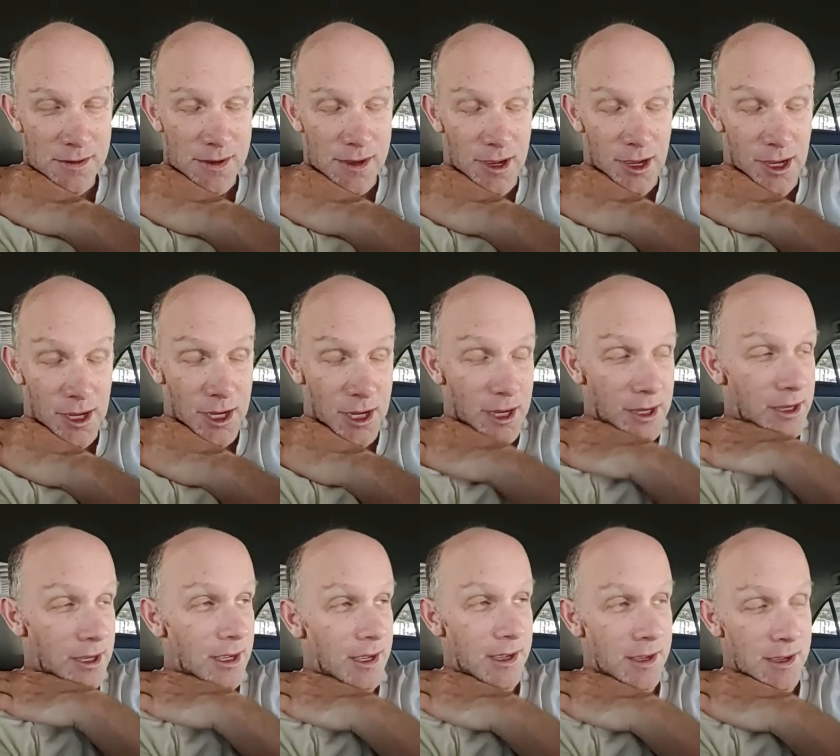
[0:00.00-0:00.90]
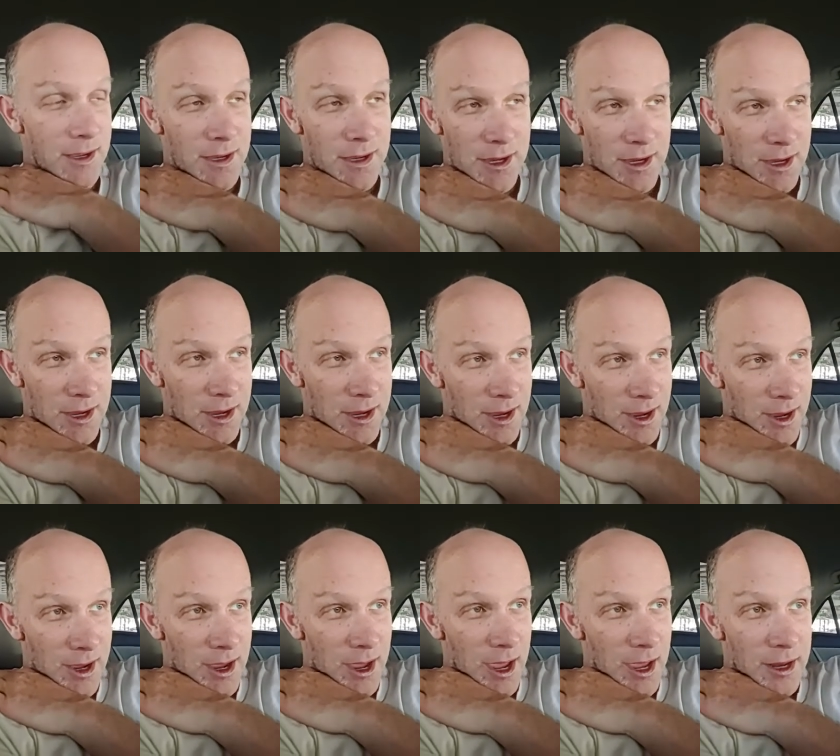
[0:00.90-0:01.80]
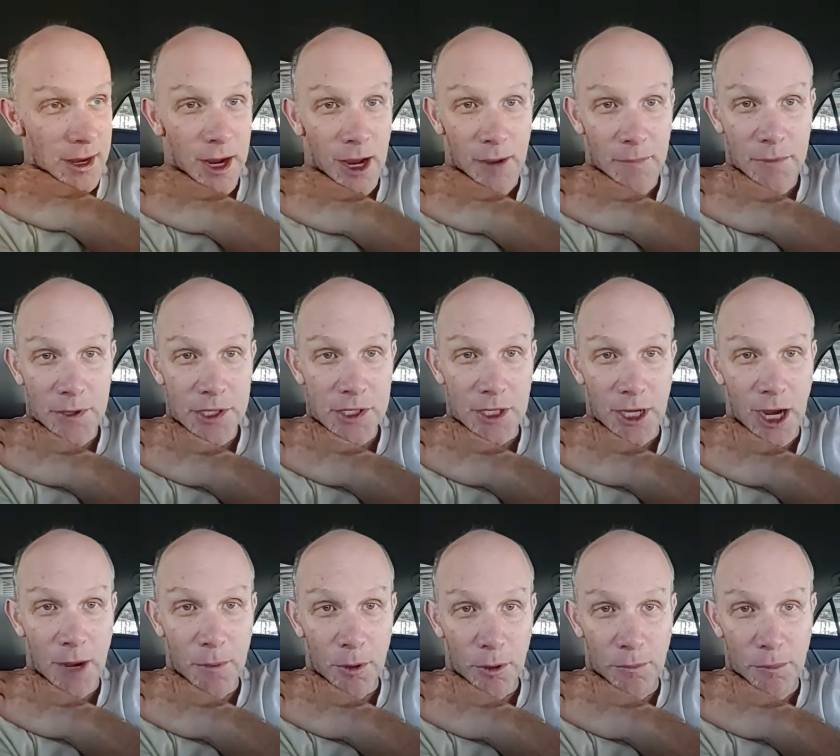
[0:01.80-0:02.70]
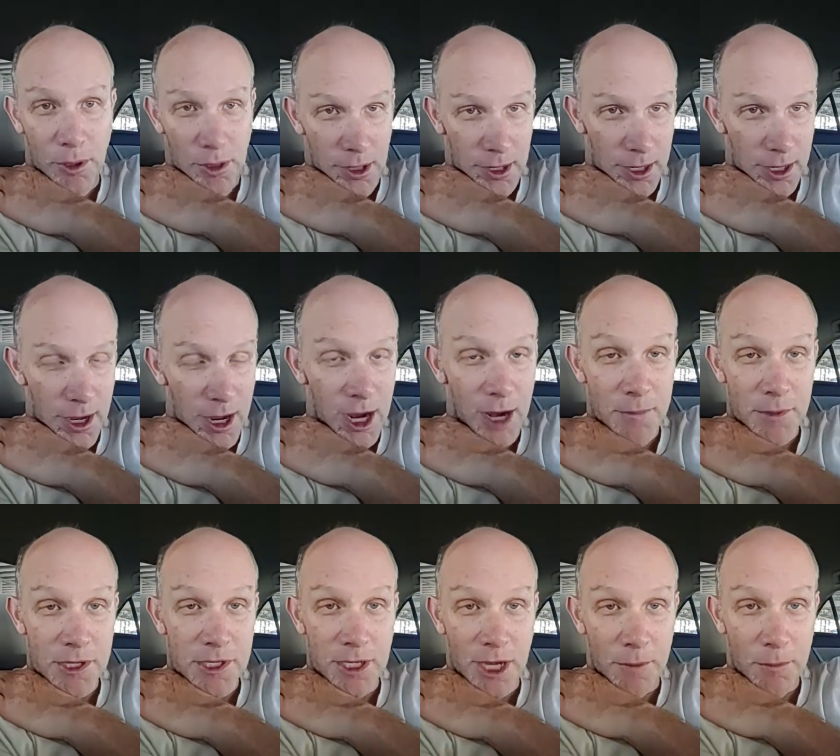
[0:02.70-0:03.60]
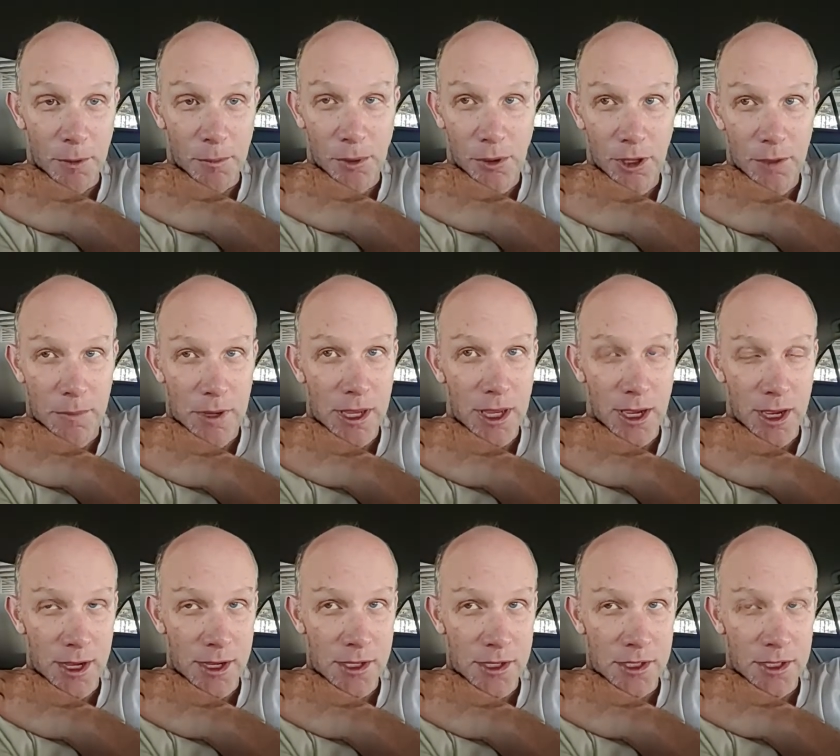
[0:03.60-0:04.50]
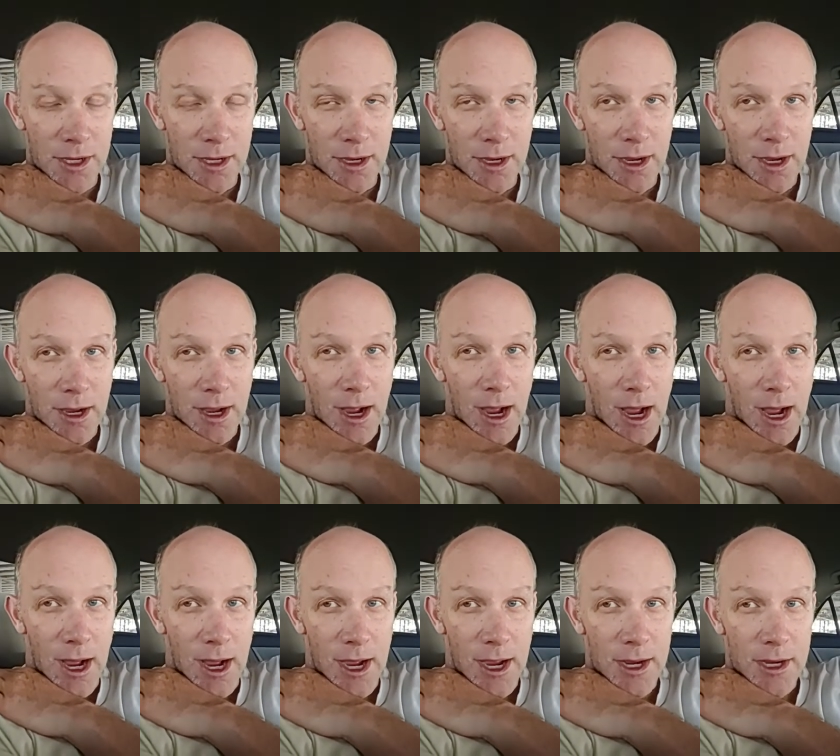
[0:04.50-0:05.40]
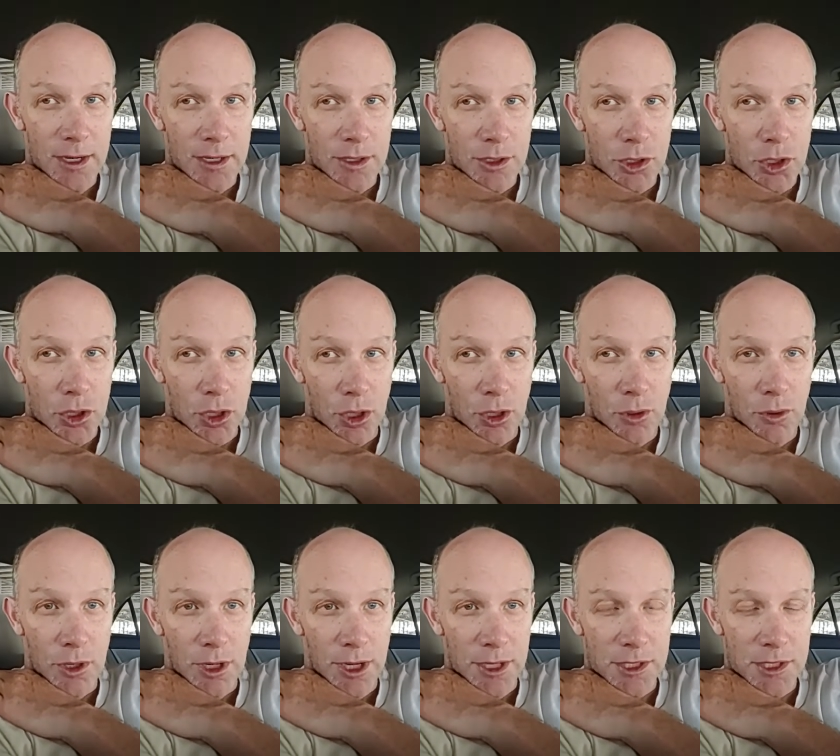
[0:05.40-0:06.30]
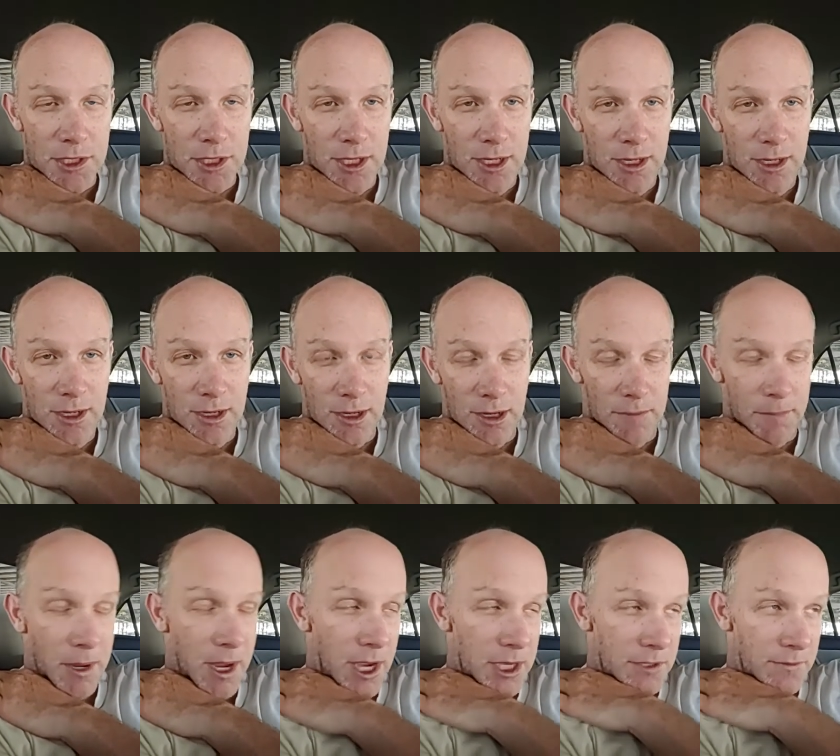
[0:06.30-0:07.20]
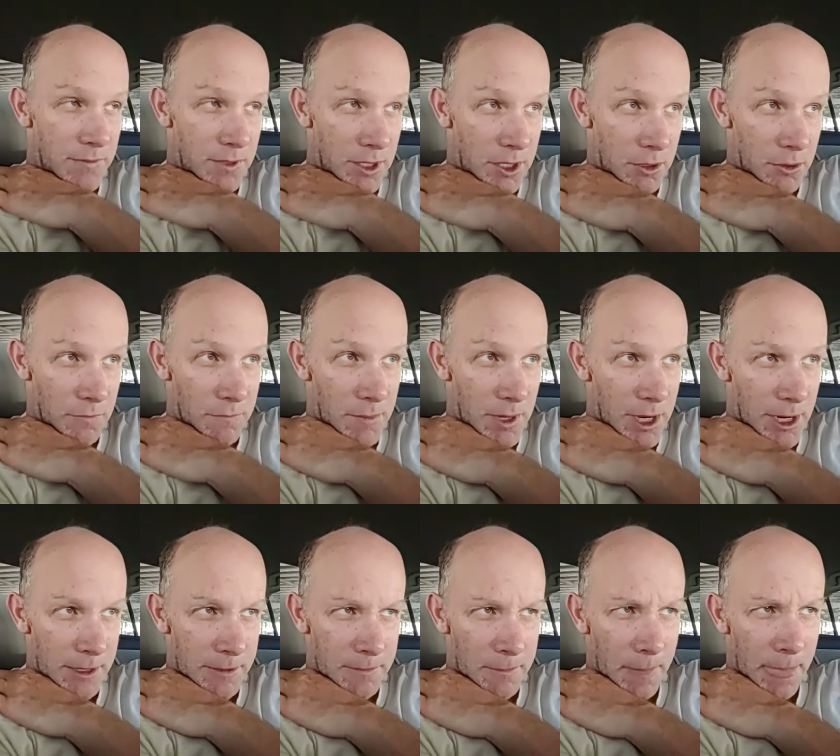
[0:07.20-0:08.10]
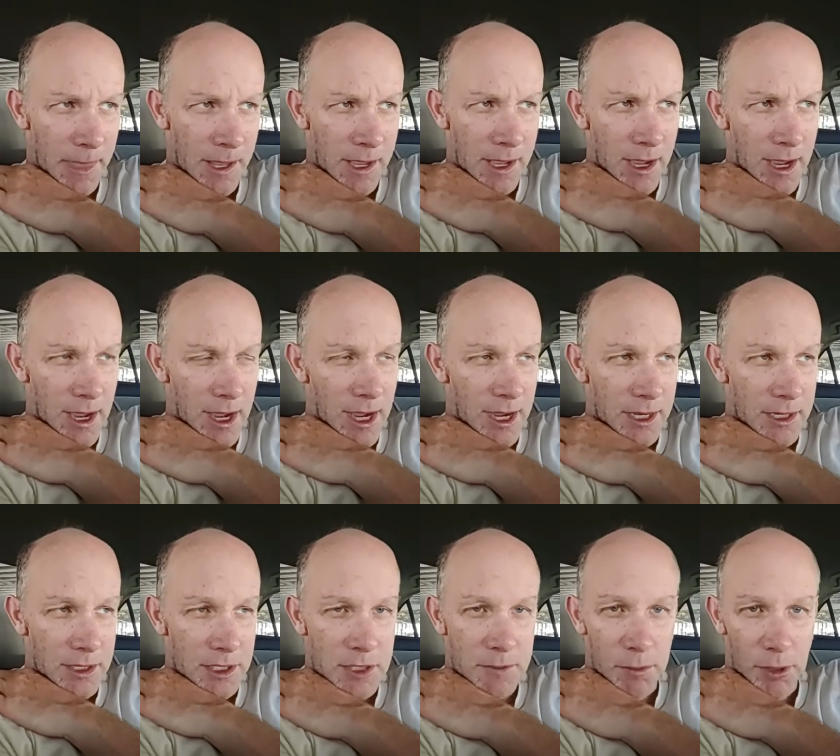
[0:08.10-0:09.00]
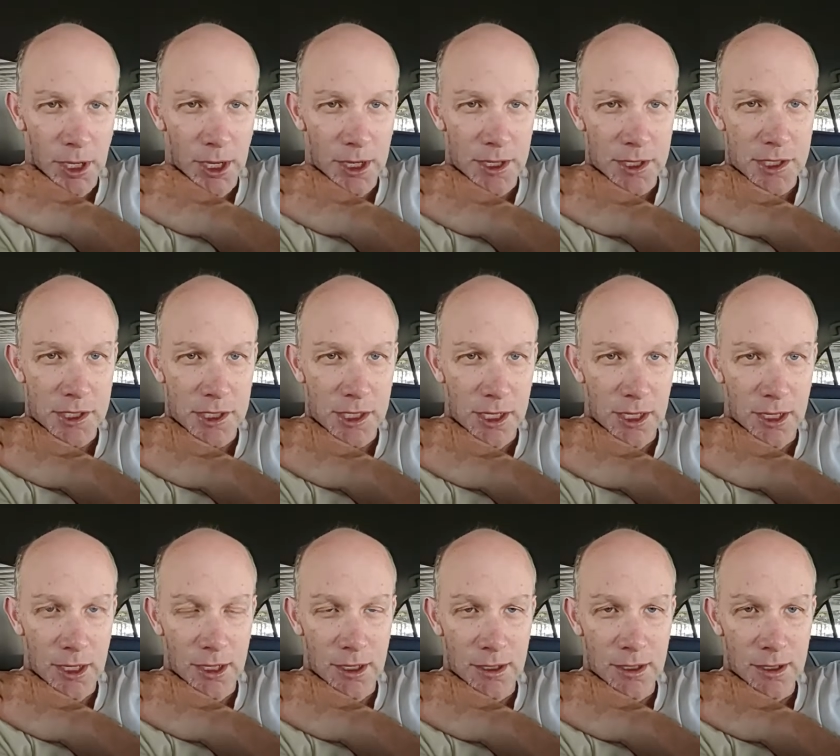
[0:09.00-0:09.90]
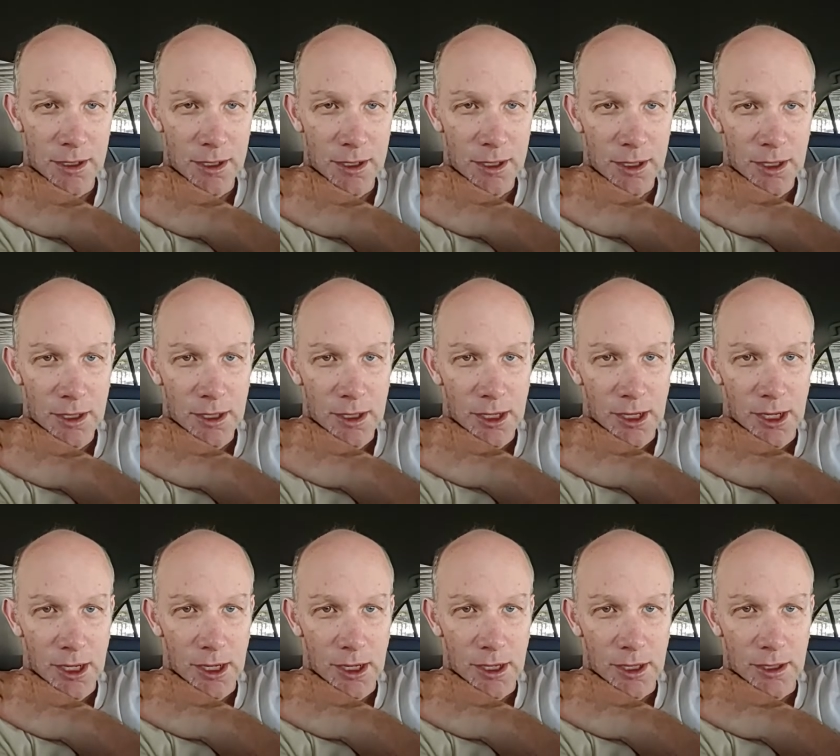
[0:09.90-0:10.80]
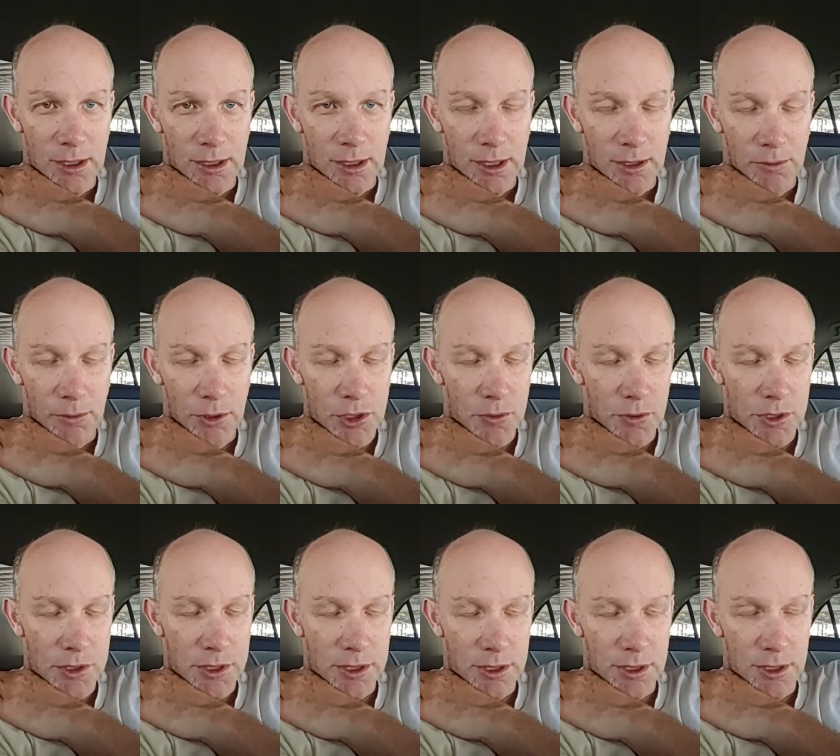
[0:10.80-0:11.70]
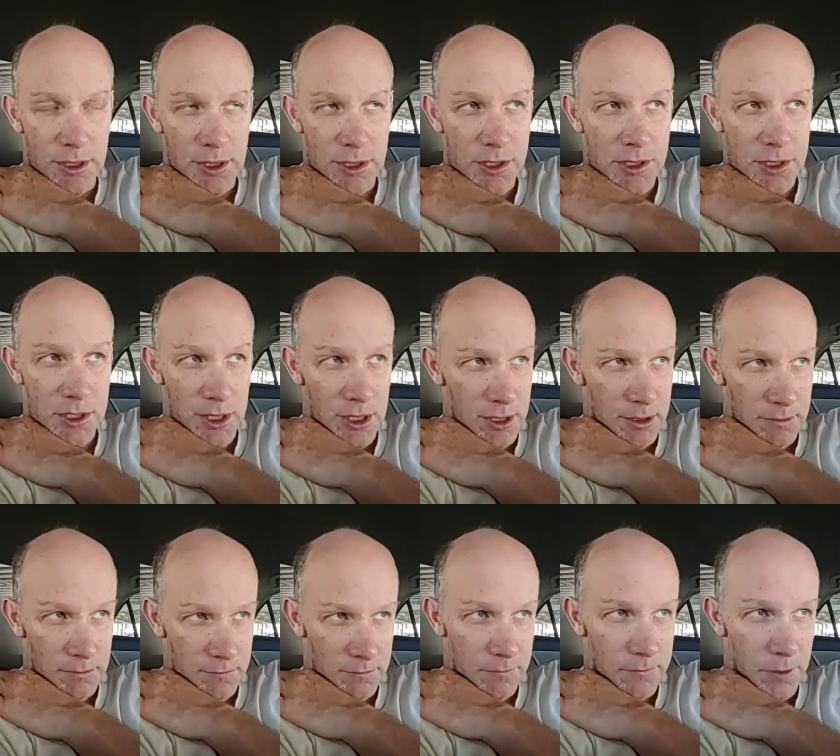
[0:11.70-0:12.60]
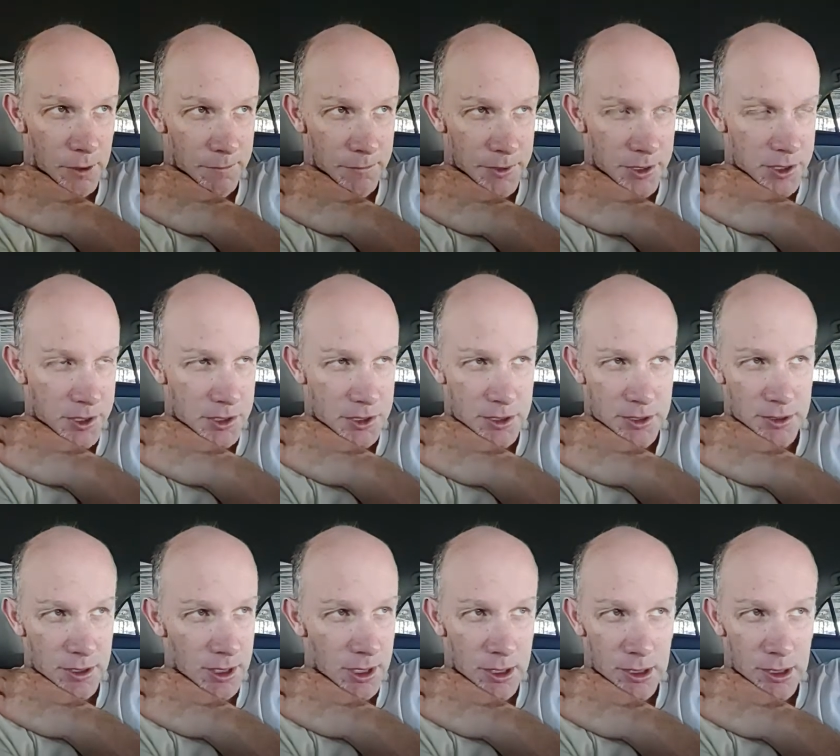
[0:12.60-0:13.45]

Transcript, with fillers: Uh, and I'm the cyberbully. I'm a cyberbully because I showed a scene in a past video of mine. I displayed a scene uh, uh, which was this uh, from this